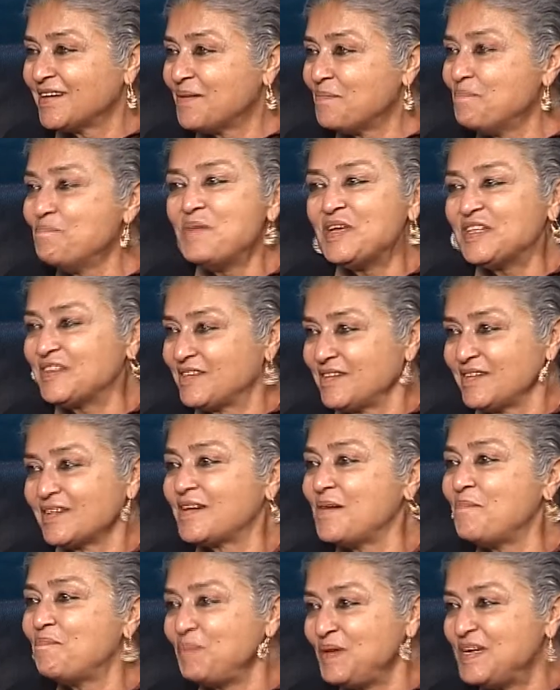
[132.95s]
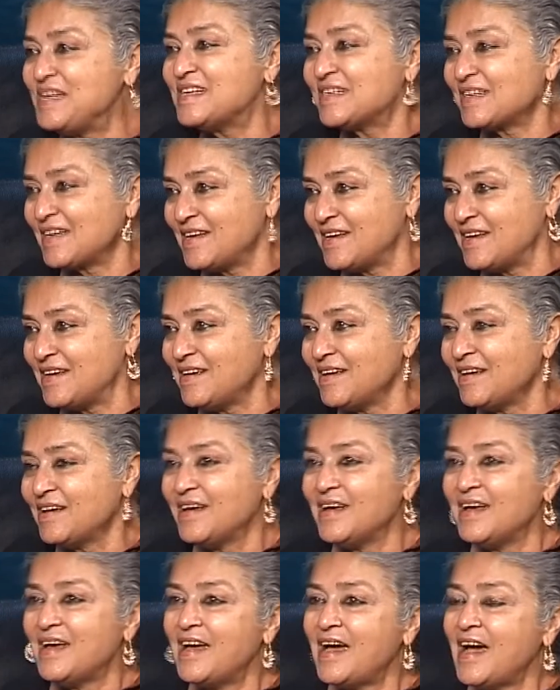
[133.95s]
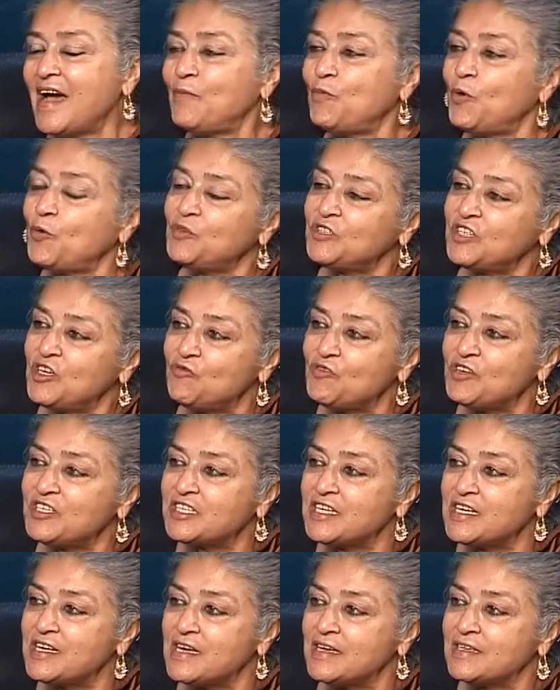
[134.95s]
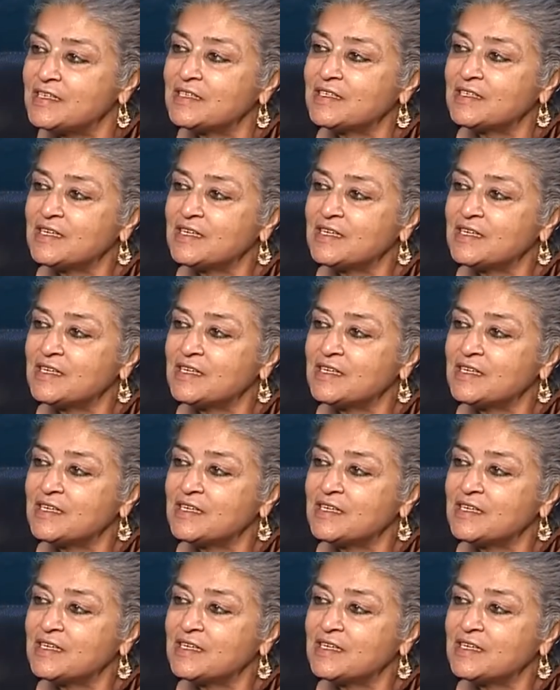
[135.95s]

myth completely. And what was interesting is,